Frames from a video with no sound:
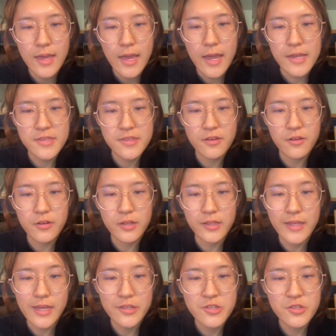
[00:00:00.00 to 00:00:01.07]
as their
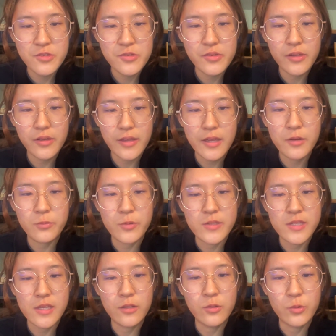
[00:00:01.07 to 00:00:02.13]
connection to the land
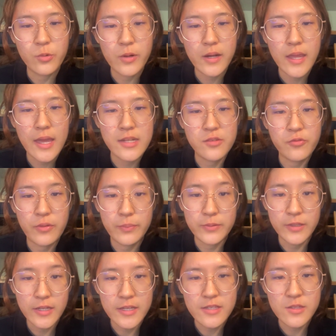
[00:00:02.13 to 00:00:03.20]
was ignored and
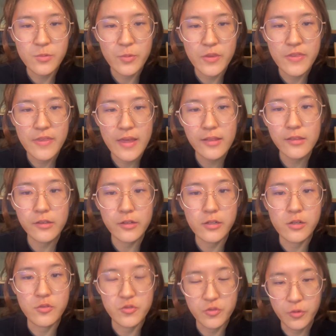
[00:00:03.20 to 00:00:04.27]
replaced with settler
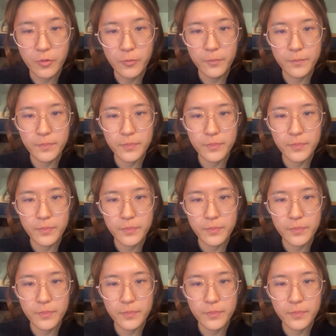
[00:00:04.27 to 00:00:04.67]
control.